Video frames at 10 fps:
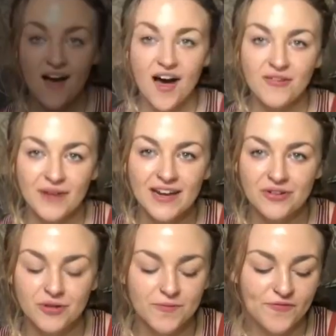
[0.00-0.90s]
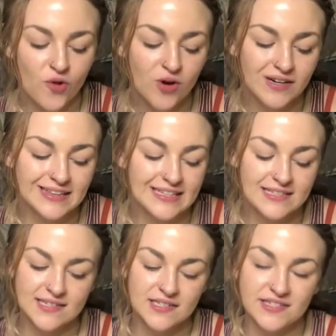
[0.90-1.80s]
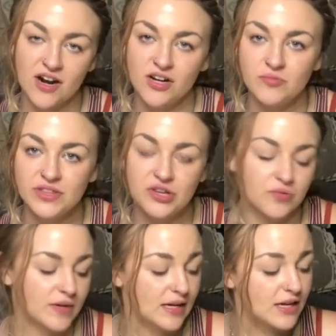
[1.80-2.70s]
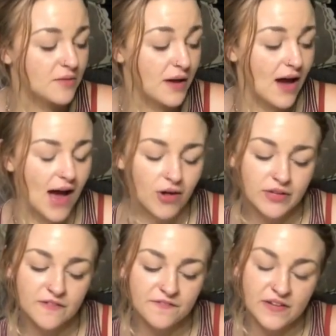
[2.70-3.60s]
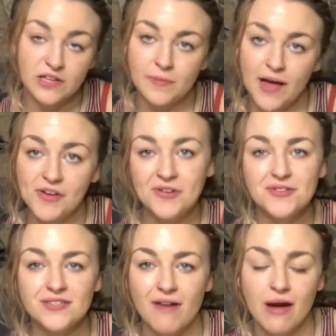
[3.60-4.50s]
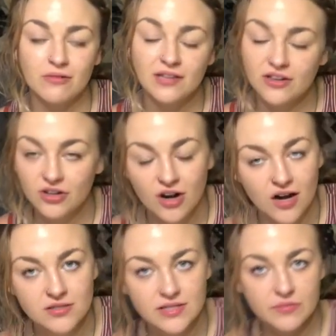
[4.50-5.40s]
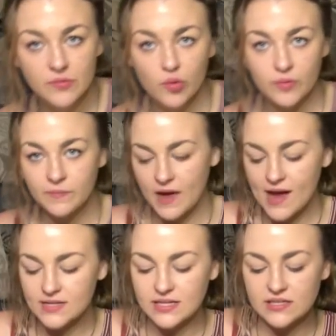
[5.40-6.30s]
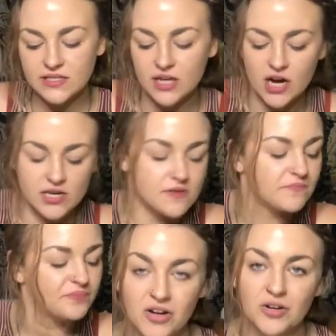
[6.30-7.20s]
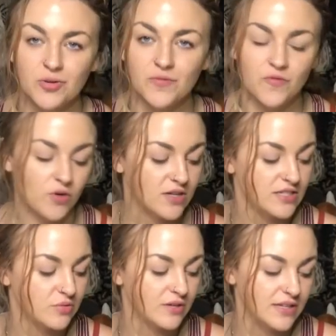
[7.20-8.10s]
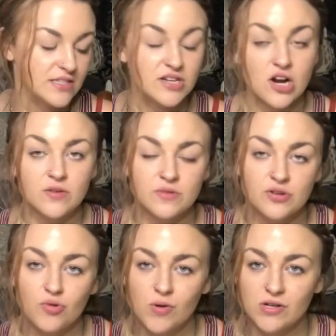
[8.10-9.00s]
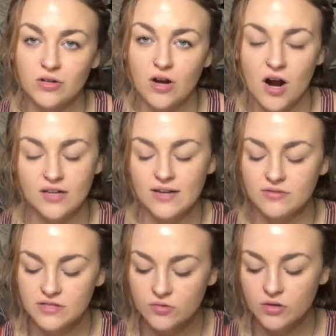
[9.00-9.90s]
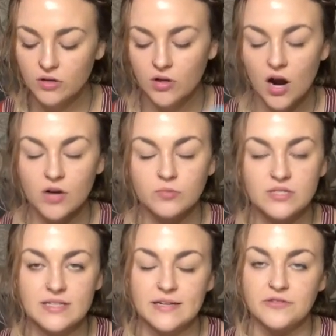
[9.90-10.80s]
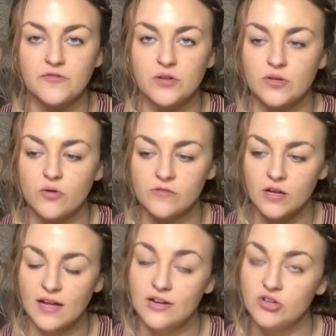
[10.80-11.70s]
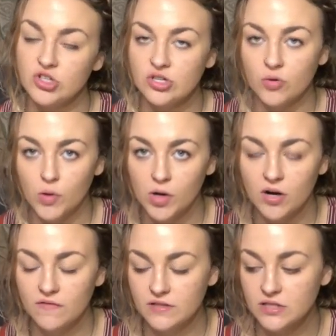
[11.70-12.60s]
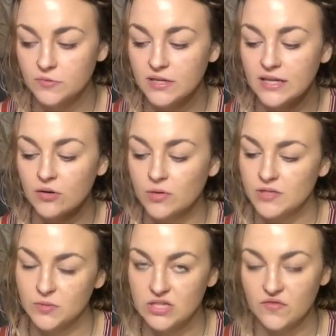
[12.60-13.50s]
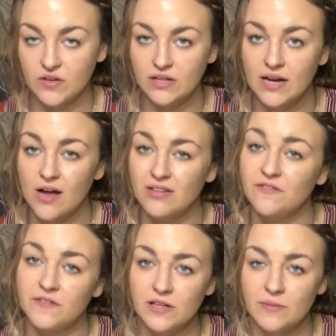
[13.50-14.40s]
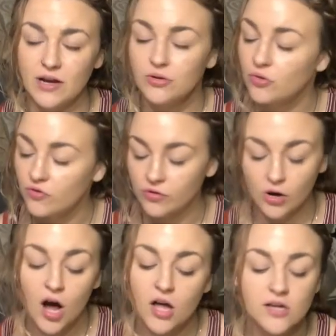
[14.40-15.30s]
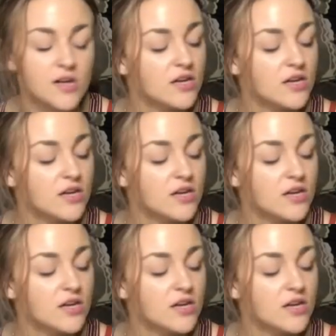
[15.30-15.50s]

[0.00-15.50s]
All right, Group 4, let's get started with your reading about how they feel about you. So I will lay your cards and we will be back to get started. All right, Group 4, so we'll get started with your Oracle card. Now this Oracle card will stand for the overall energy or aura of this reading, or specifically how they feel about you overall.